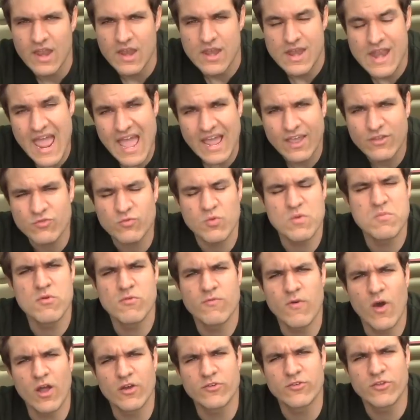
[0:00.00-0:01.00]
Next, we
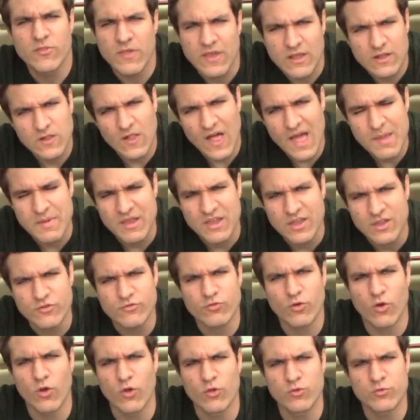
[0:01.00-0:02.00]
move on to the climate
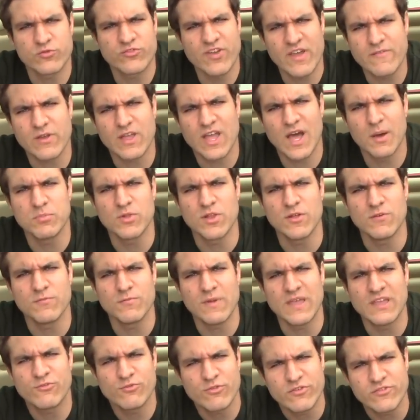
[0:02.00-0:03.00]
controls, which have a couple of
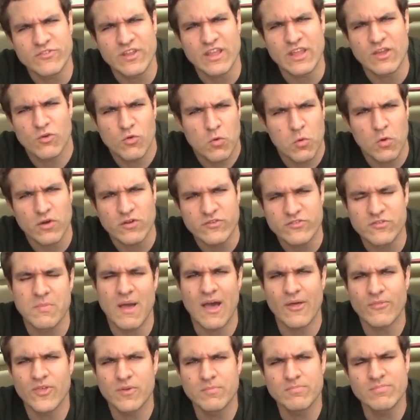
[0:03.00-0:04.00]
interesting quirks
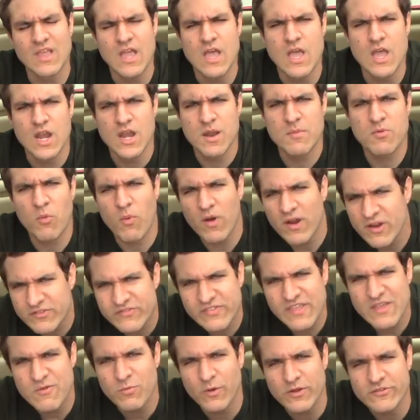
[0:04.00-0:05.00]
about them. Number one is
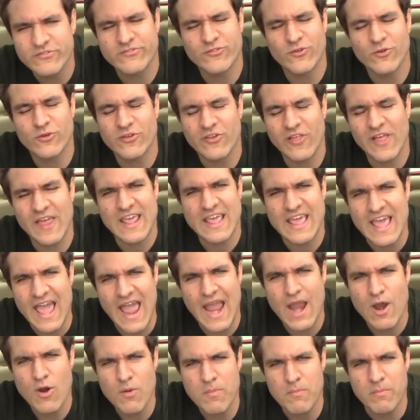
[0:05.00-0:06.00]
the recirculating
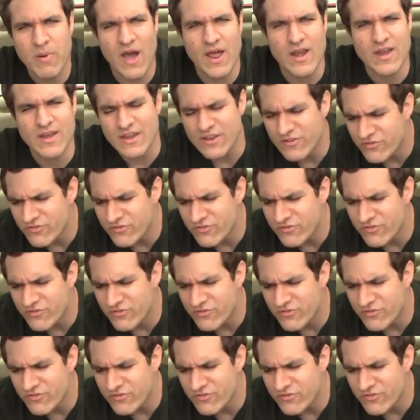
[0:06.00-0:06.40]
air button.